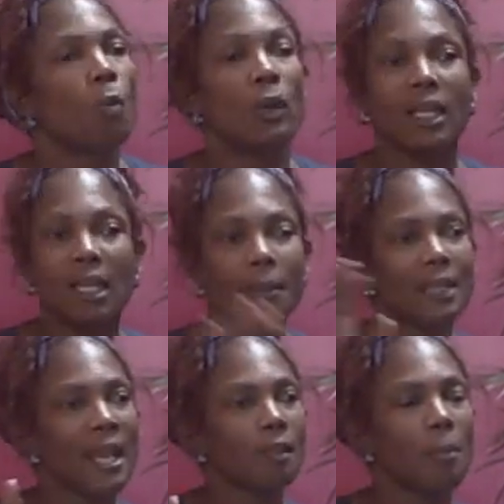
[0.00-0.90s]
When it come
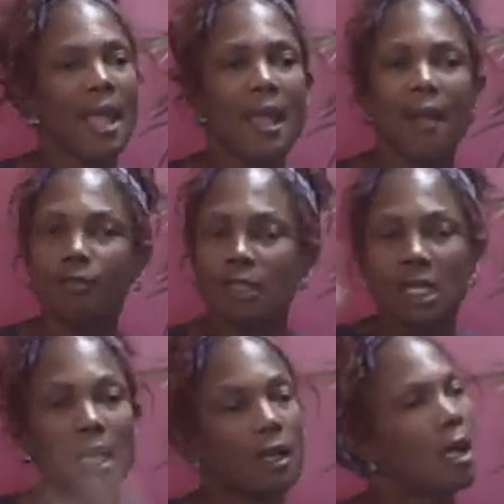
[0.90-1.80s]
down to math,
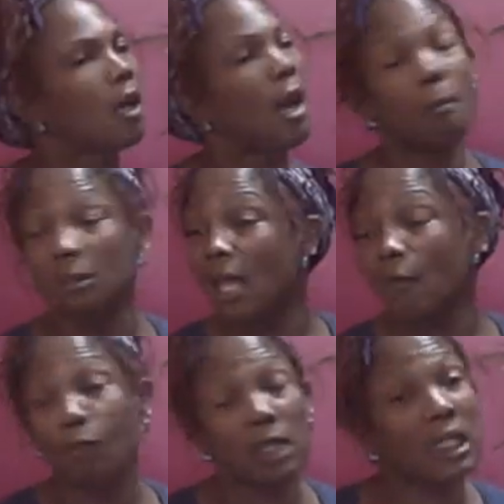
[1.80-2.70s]
nigga, uh, I'm
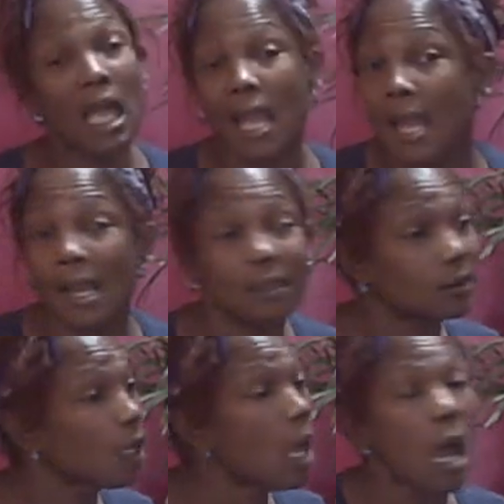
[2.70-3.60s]
late for class.
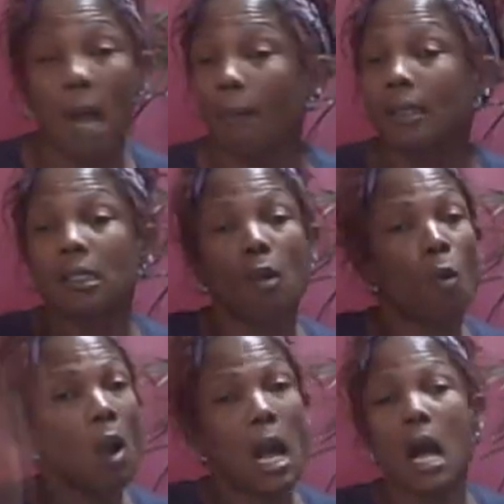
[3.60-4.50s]
I'm in the
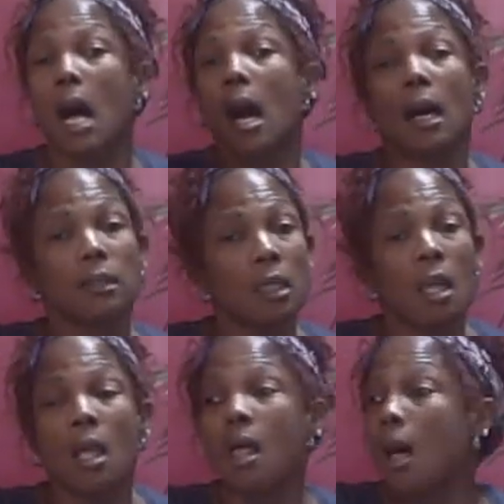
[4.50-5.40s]
quad.
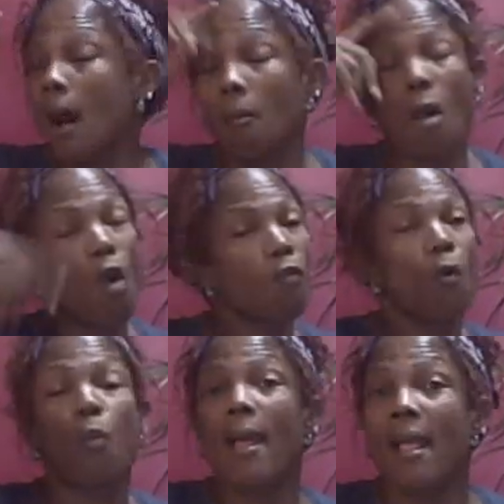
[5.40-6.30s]
I'm
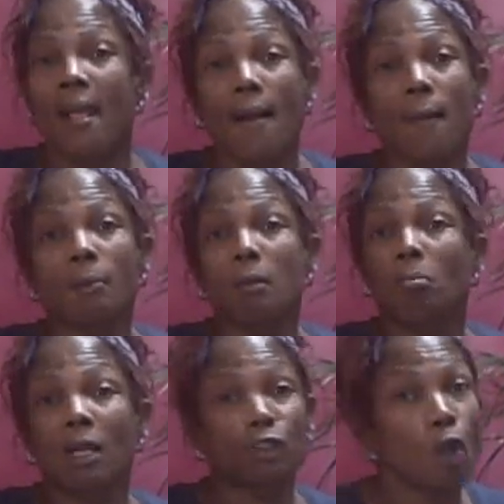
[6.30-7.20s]
overwhelmed.
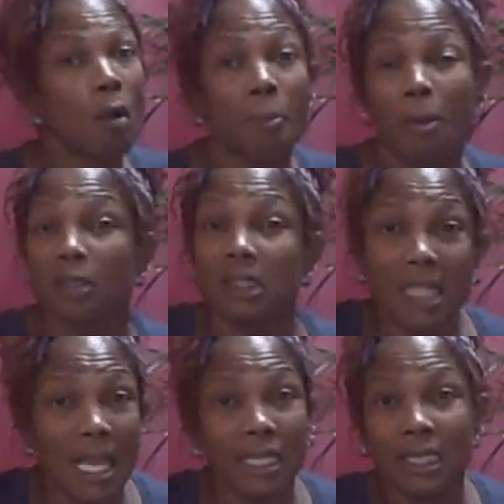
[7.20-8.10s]
My torn
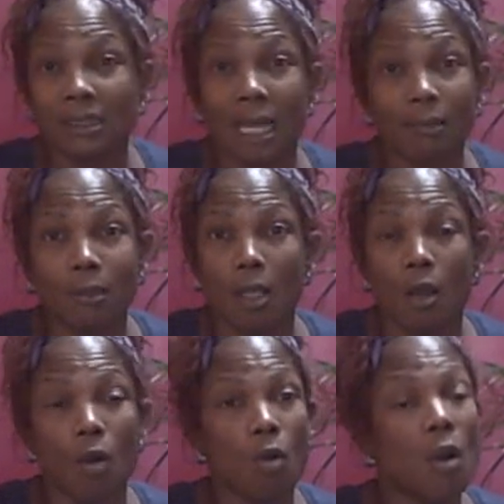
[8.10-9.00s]
personality is out the
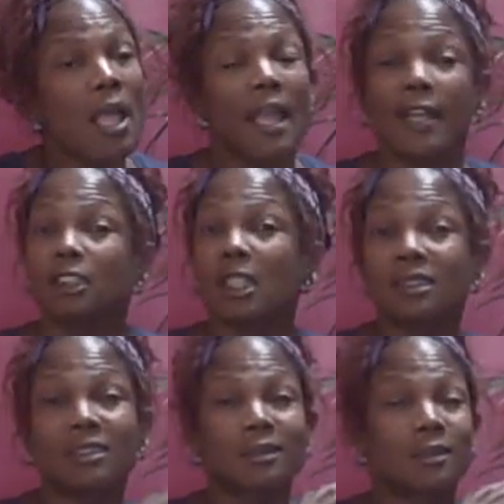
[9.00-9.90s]
door. It just
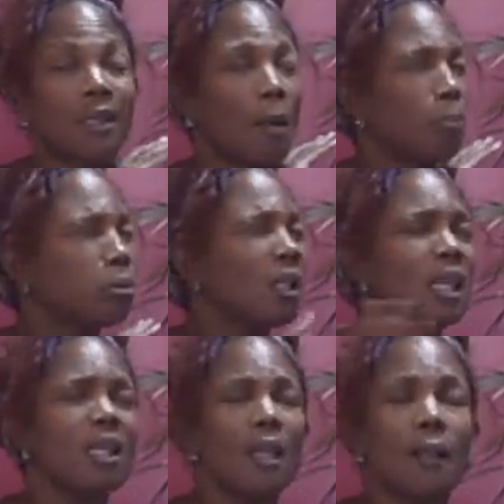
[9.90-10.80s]

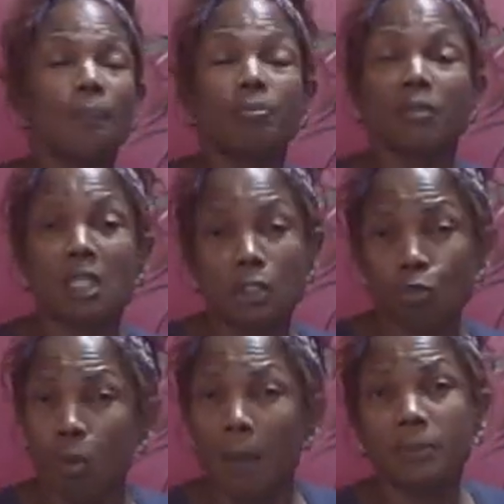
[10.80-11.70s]
completely
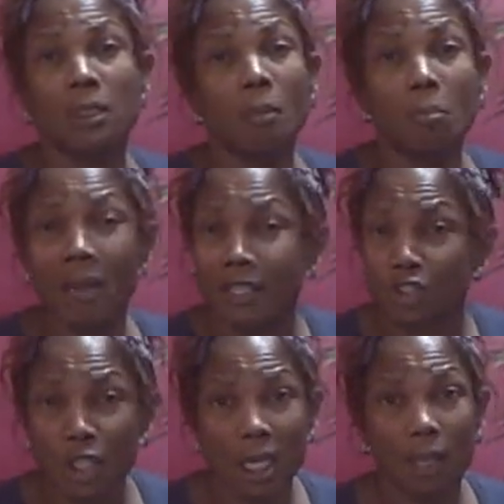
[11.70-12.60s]
disrupts my
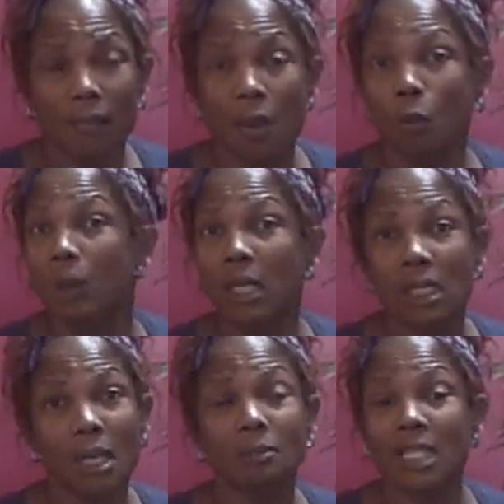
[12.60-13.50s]
chi. When it
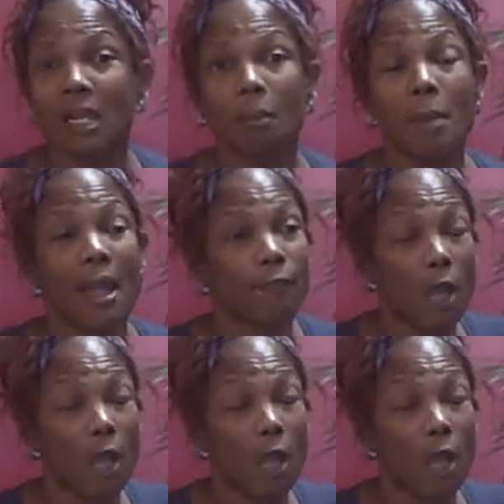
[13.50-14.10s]
comes down to math,